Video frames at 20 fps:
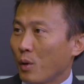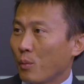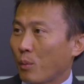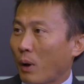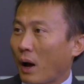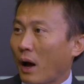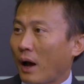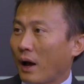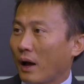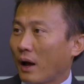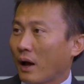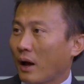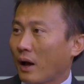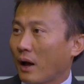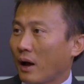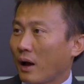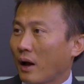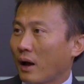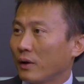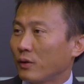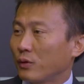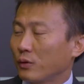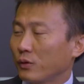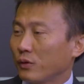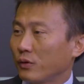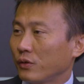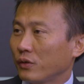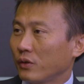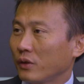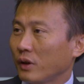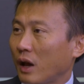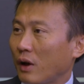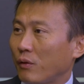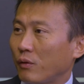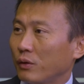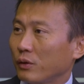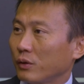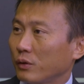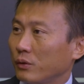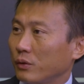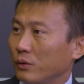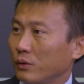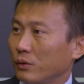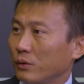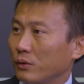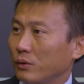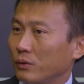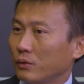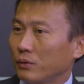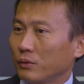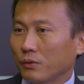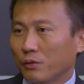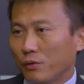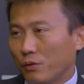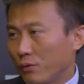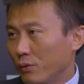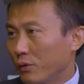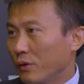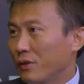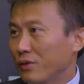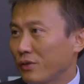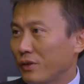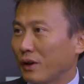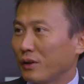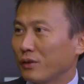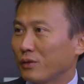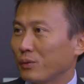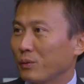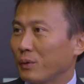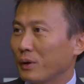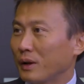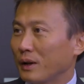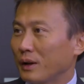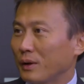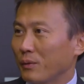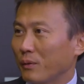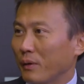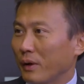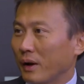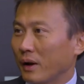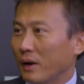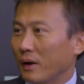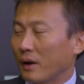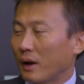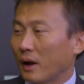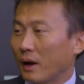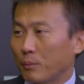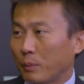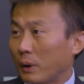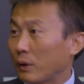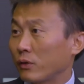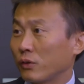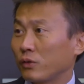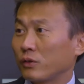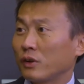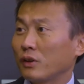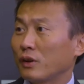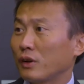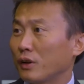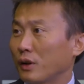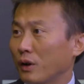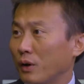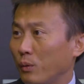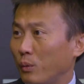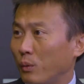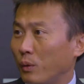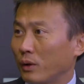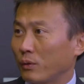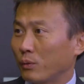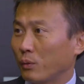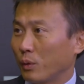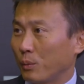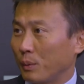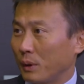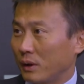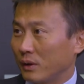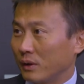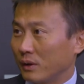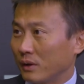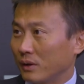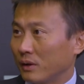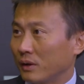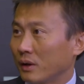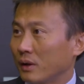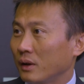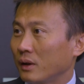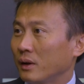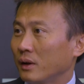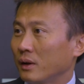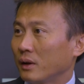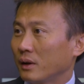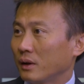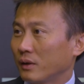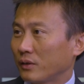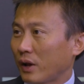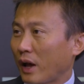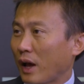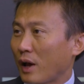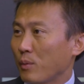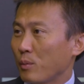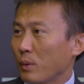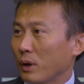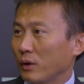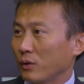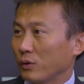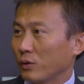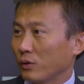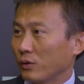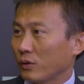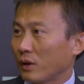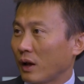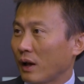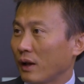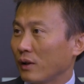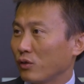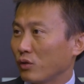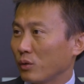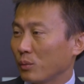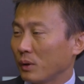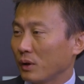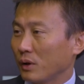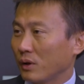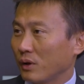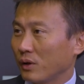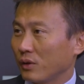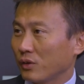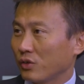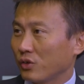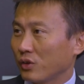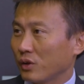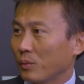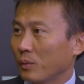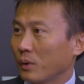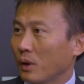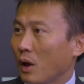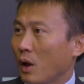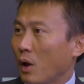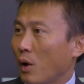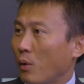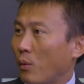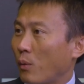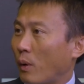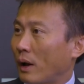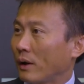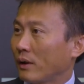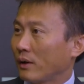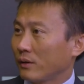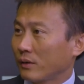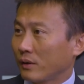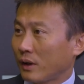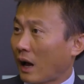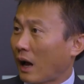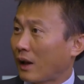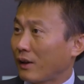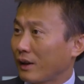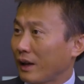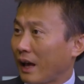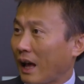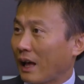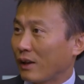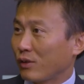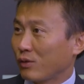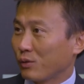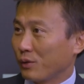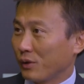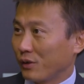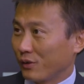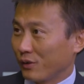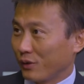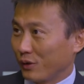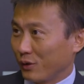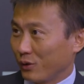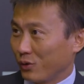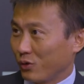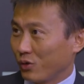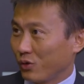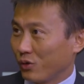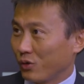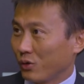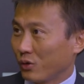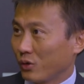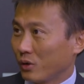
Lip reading: But I do see I want to do three things really well, but just didn't know what would be the timing to start entrepreneurship. One is cutting edge research.